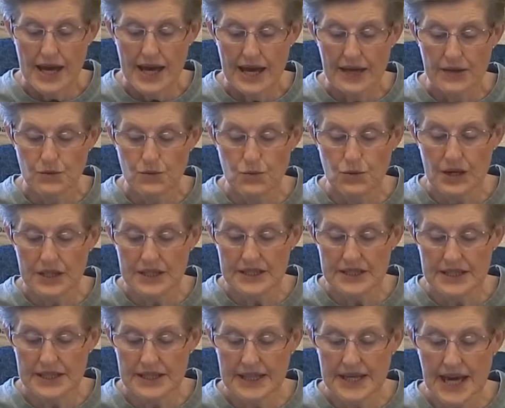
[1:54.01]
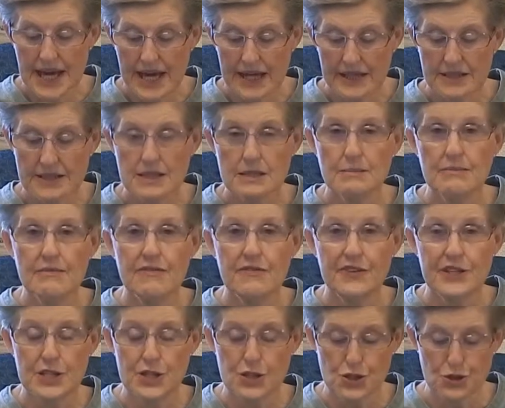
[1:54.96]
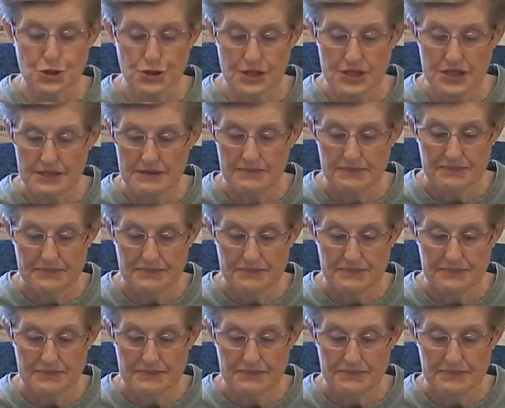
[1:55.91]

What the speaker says: and ruggedly handsome features.